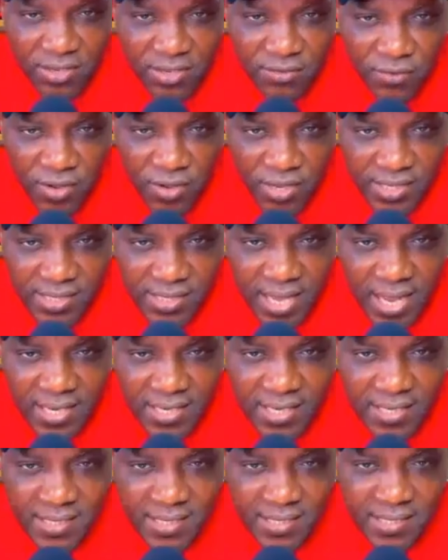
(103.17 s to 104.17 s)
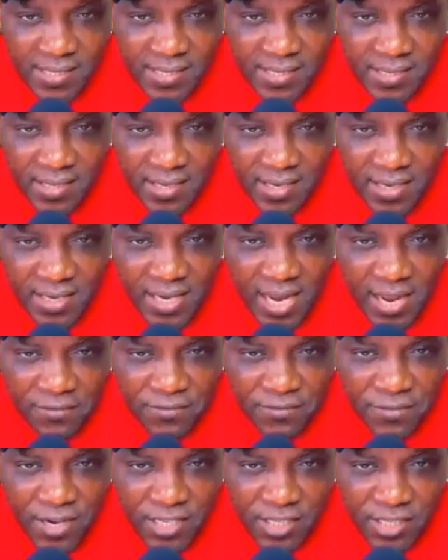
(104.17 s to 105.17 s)
for instance, this
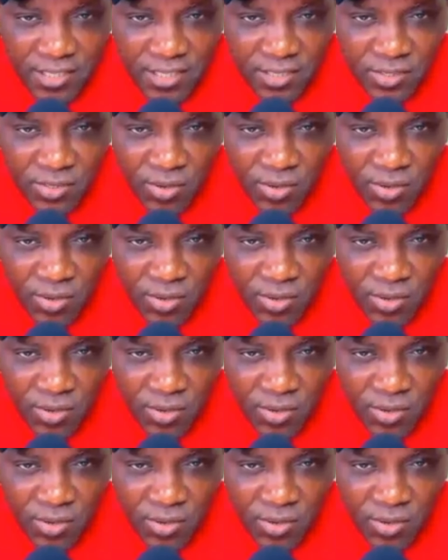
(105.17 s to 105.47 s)
leverage